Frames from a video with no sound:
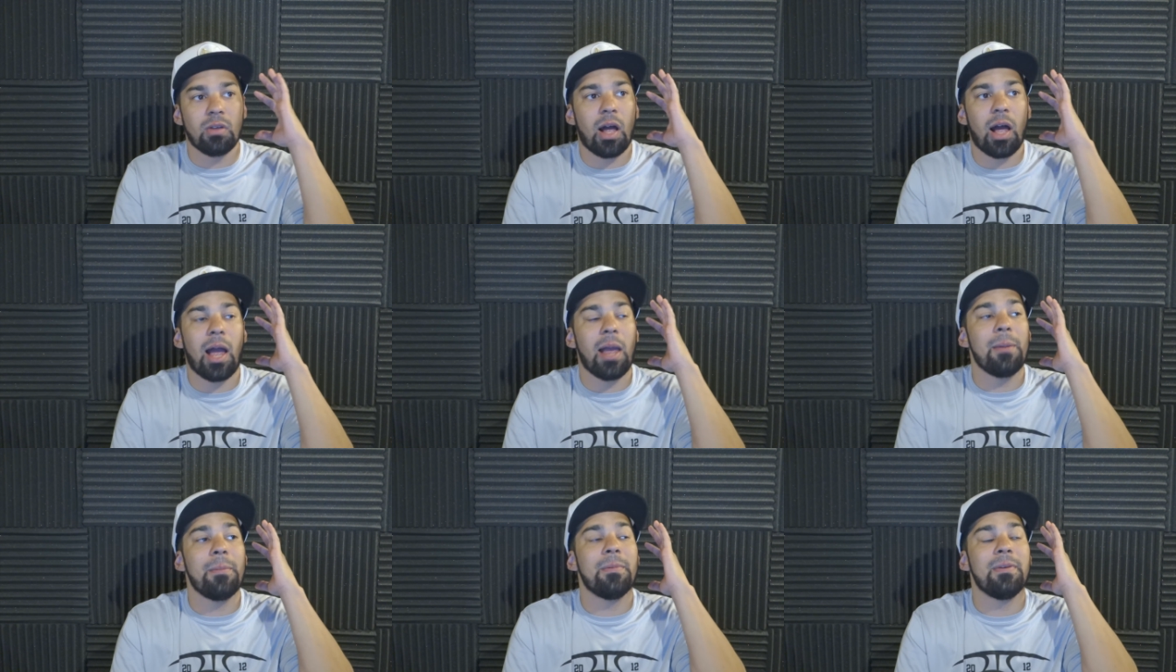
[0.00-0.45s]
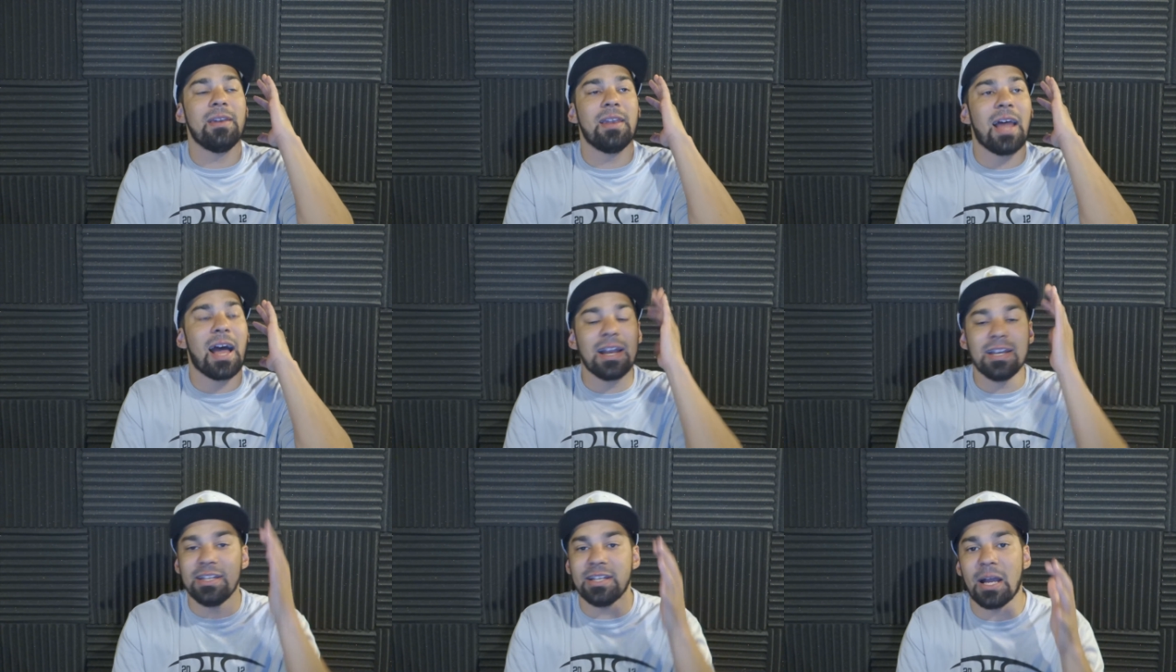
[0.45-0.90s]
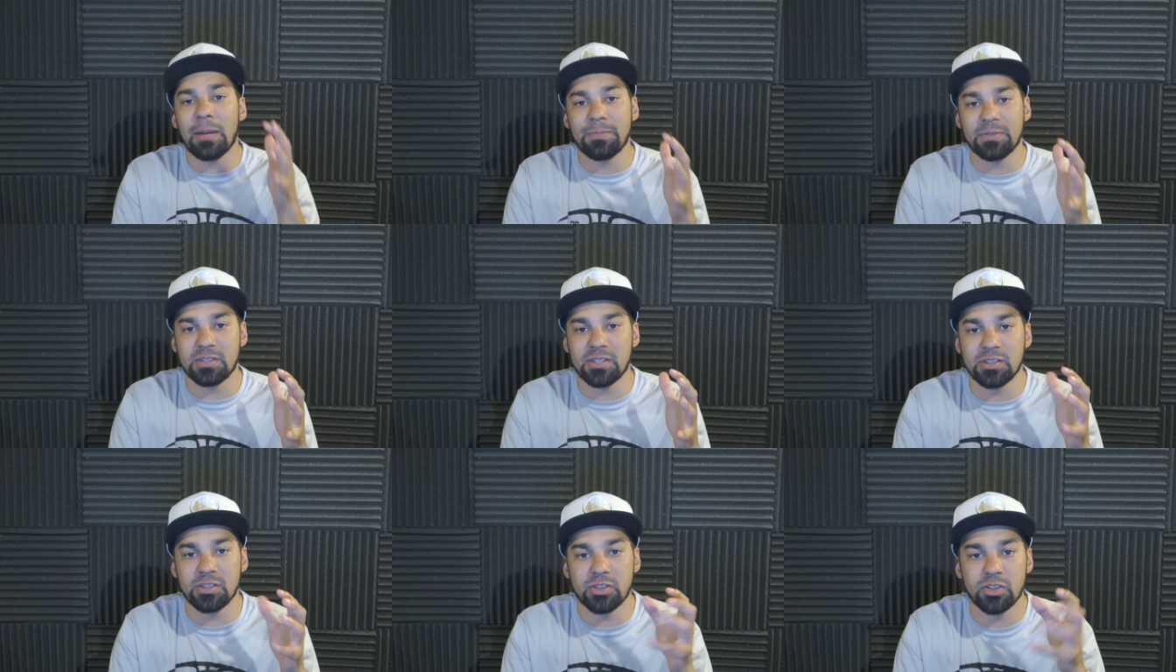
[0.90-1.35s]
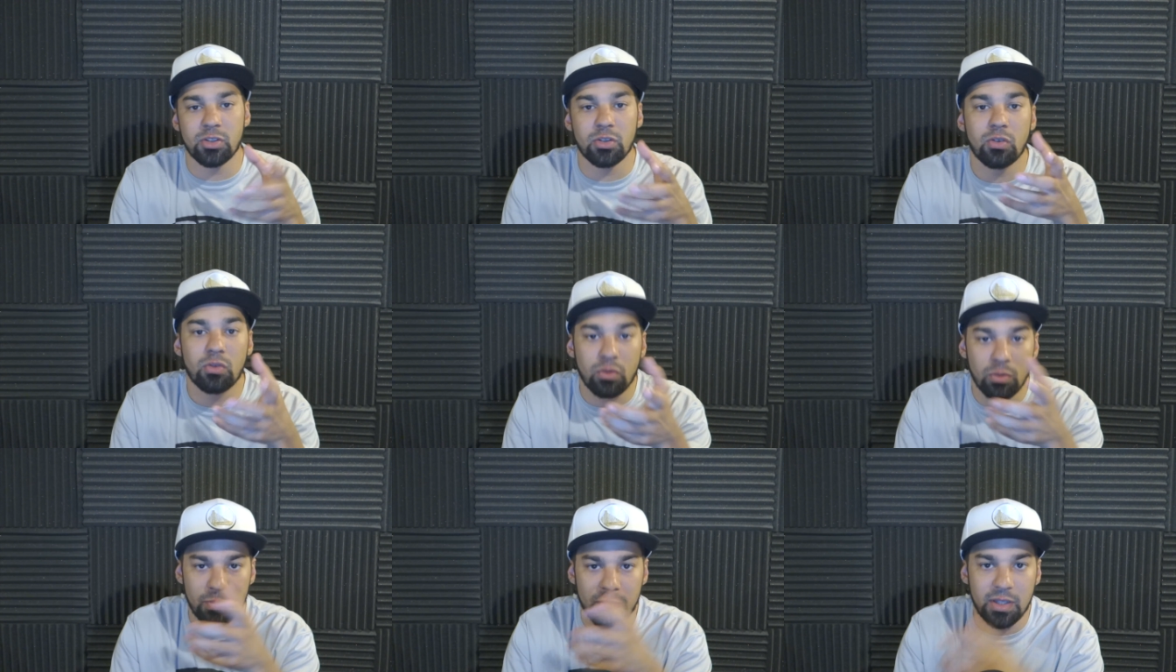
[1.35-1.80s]
I am 99% sure
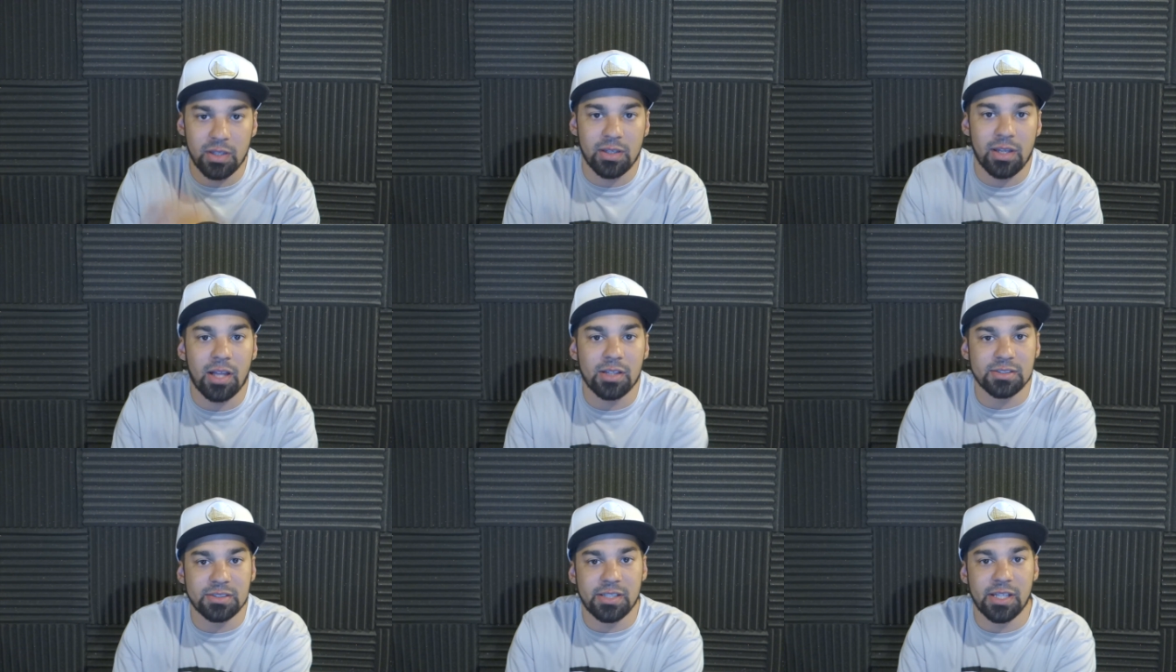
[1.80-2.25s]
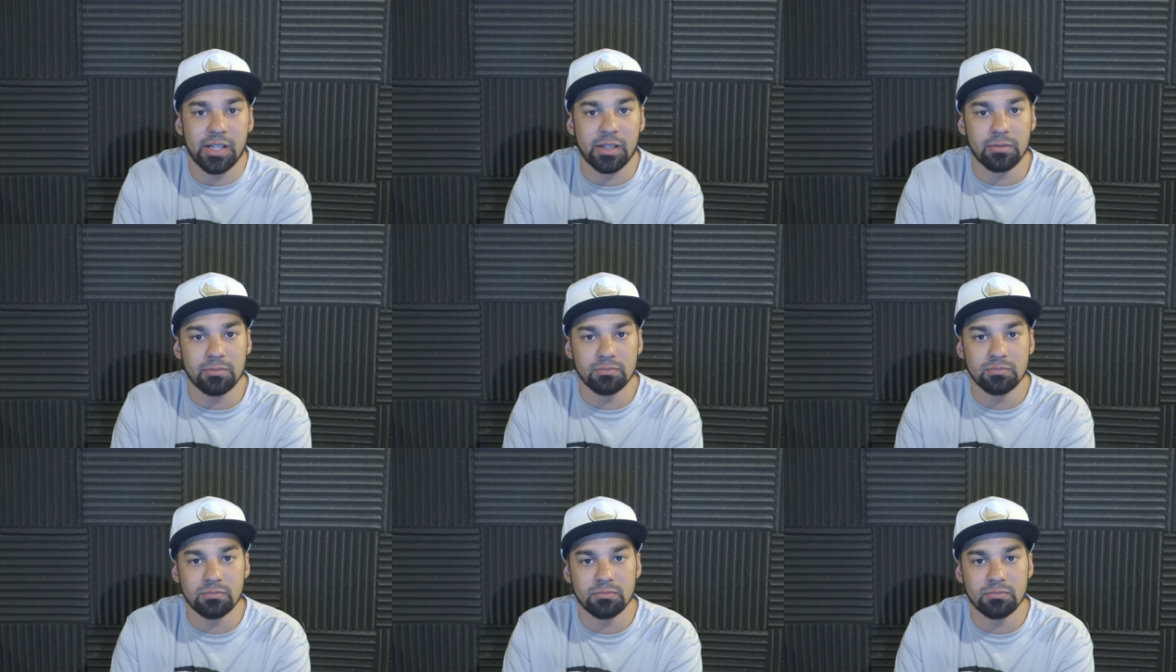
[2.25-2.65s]
it will be announced there